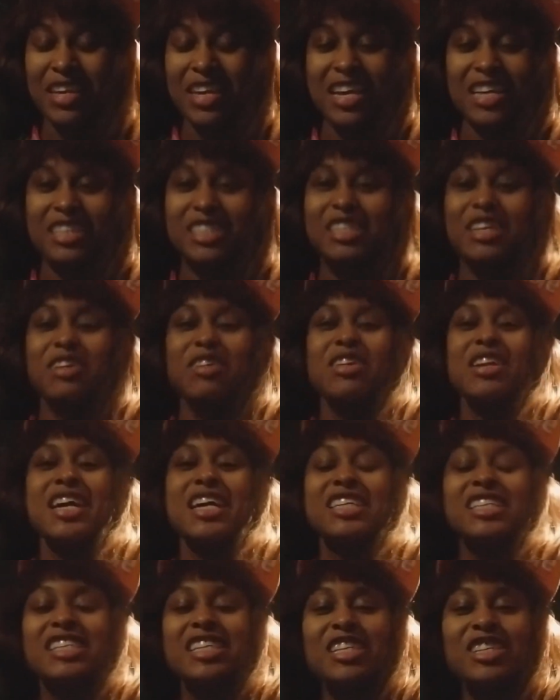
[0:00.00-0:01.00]
As soon
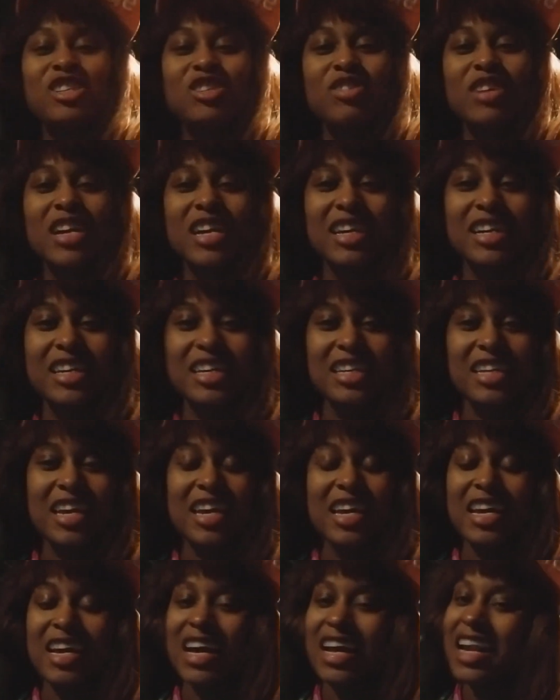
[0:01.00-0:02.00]
as she triggered,
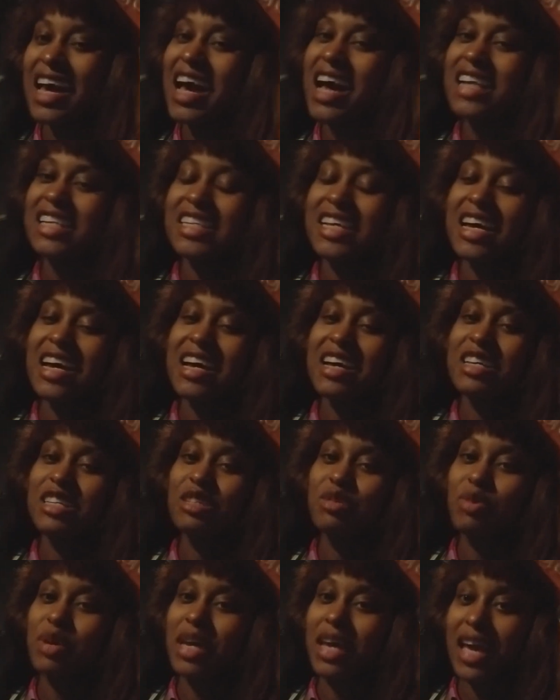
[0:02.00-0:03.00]
a lot of
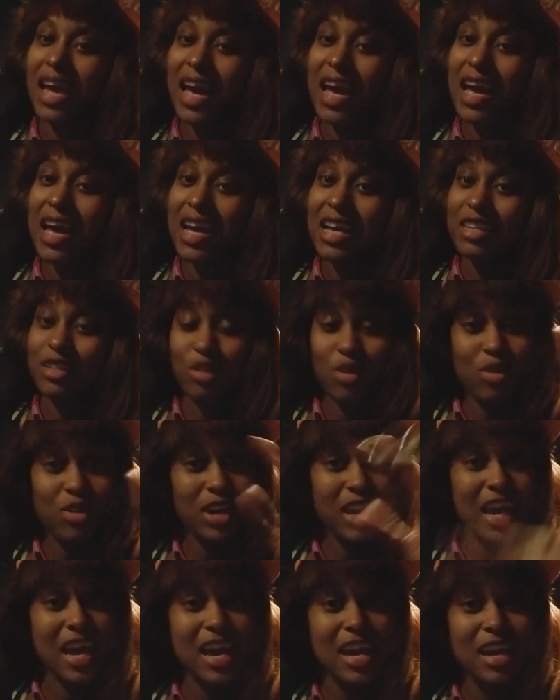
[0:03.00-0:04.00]
times when guys or
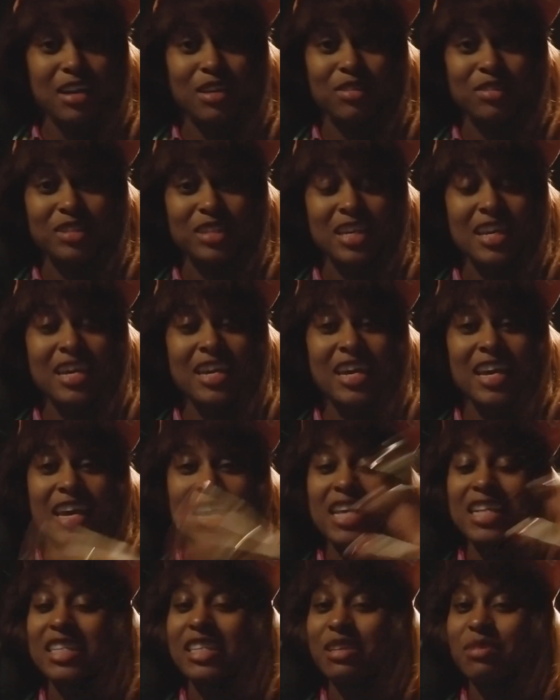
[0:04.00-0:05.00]
gals
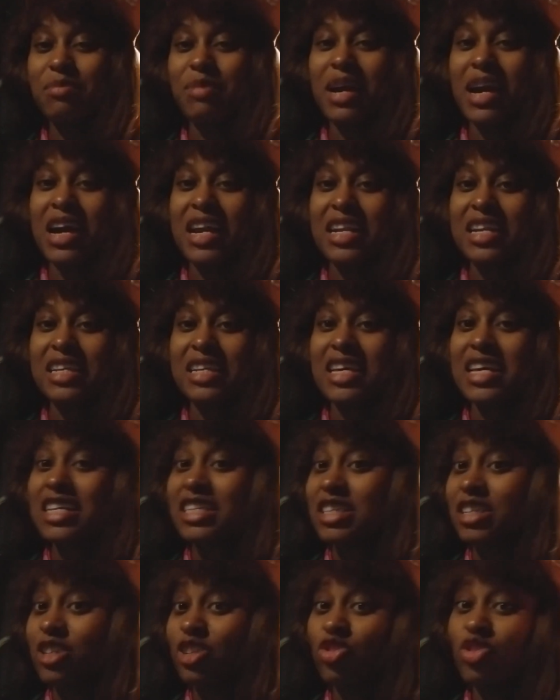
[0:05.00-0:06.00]
hit somebody,
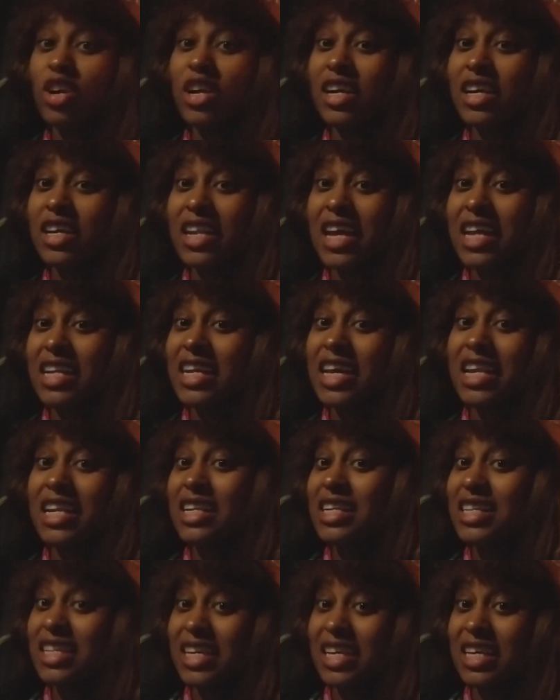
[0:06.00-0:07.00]
it's a trigger that they
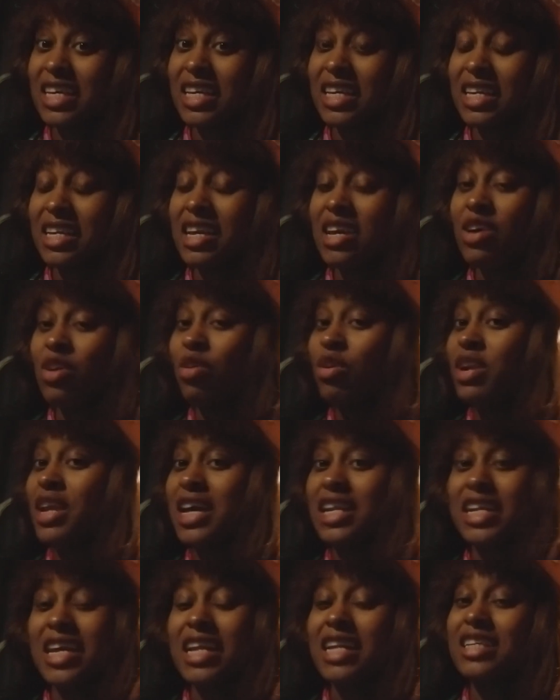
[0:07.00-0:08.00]
done did or
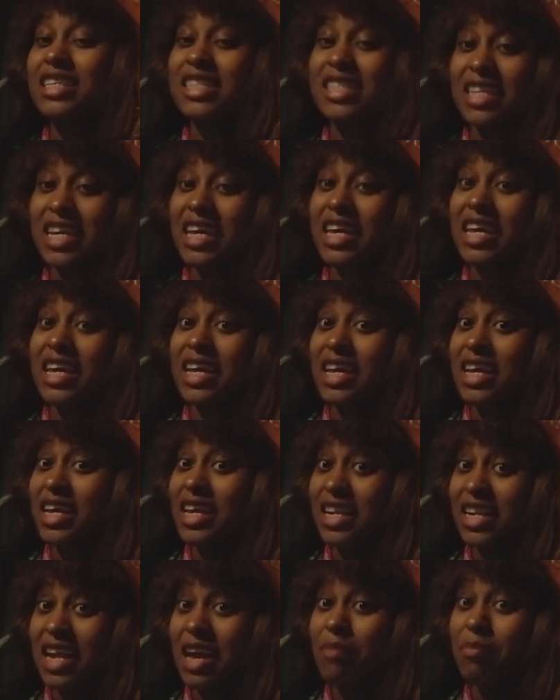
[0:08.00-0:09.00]
that they done said
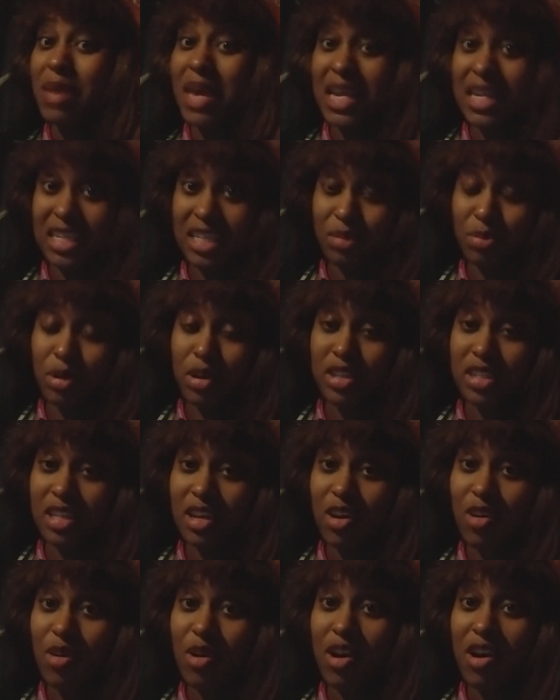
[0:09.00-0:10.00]
that made this
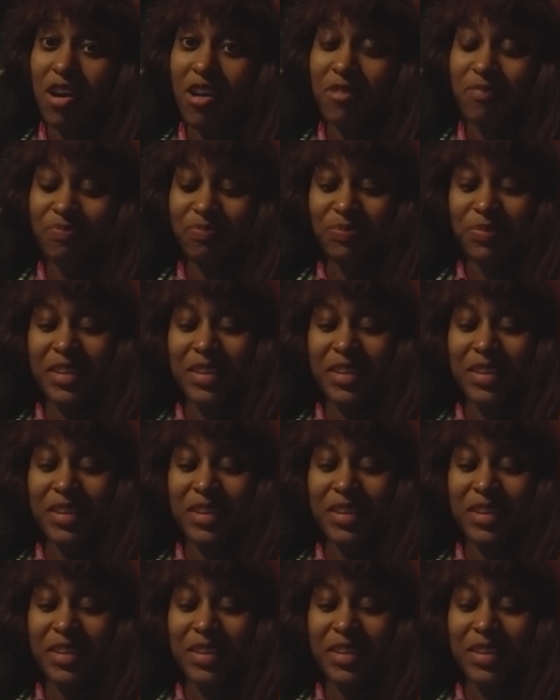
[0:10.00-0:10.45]
person go off.